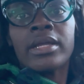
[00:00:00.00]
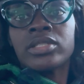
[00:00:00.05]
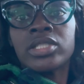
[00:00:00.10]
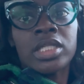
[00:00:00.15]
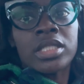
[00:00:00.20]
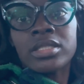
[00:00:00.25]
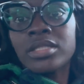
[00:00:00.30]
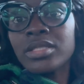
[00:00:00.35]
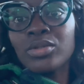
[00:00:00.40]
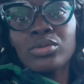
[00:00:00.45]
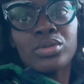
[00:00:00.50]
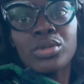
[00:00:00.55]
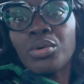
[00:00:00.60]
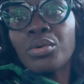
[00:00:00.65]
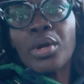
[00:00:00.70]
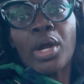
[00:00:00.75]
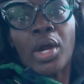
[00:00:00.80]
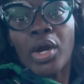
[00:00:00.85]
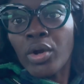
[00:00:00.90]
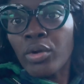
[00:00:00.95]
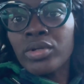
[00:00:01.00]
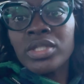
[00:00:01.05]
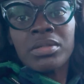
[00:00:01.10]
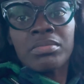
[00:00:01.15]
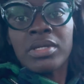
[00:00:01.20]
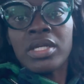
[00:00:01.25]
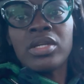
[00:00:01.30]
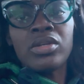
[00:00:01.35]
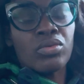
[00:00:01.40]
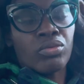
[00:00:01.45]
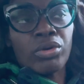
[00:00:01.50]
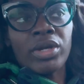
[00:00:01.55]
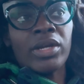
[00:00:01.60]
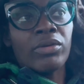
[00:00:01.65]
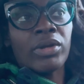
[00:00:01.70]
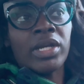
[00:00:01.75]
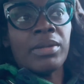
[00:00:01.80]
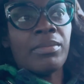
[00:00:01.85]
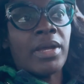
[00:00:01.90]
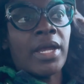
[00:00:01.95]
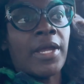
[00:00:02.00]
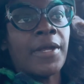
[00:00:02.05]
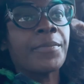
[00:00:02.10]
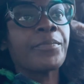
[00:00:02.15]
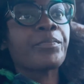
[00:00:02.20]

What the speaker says: just, irks me really, really bad.